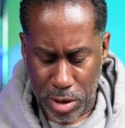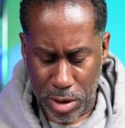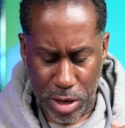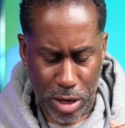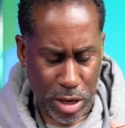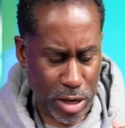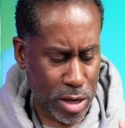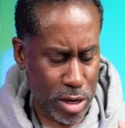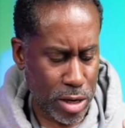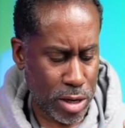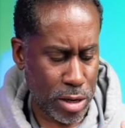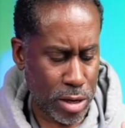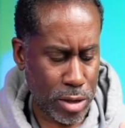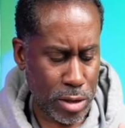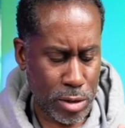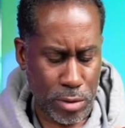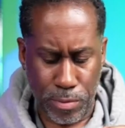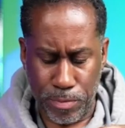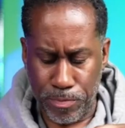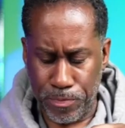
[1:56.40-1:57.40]

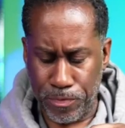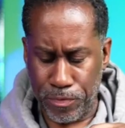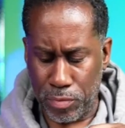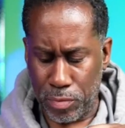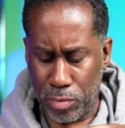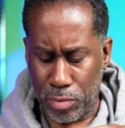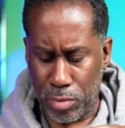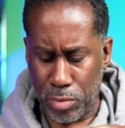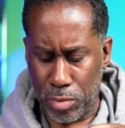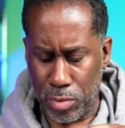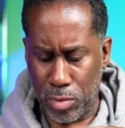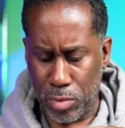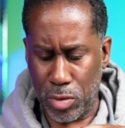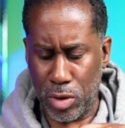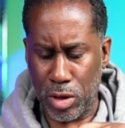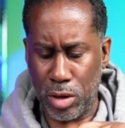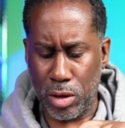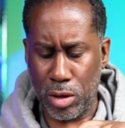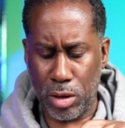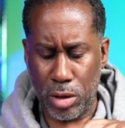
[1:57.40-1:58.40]
And
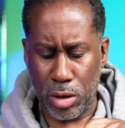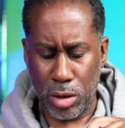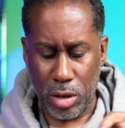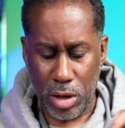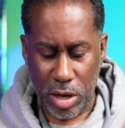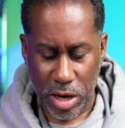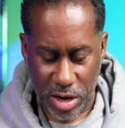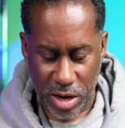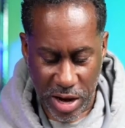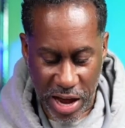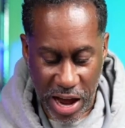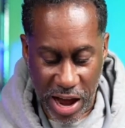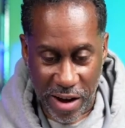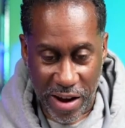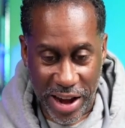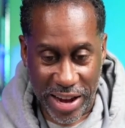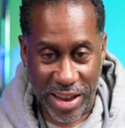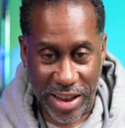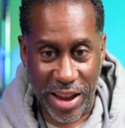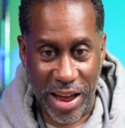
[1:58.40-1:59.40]
now
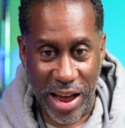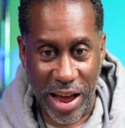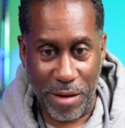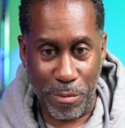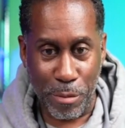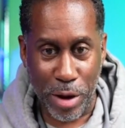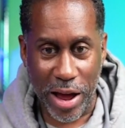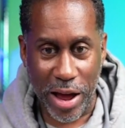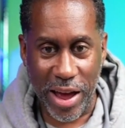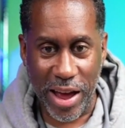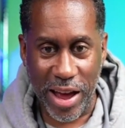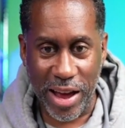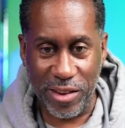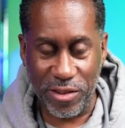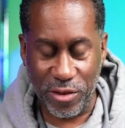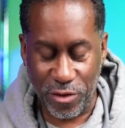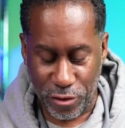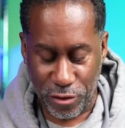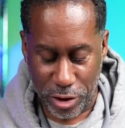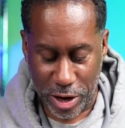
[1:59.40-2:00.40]
I can have my hands
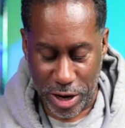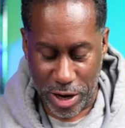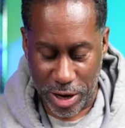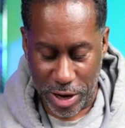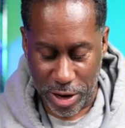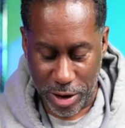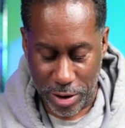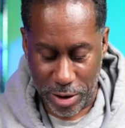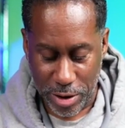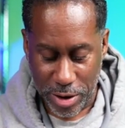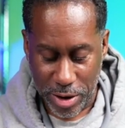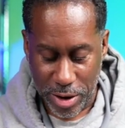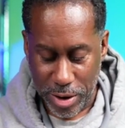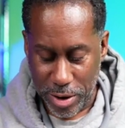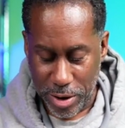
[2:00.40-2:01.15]
free here.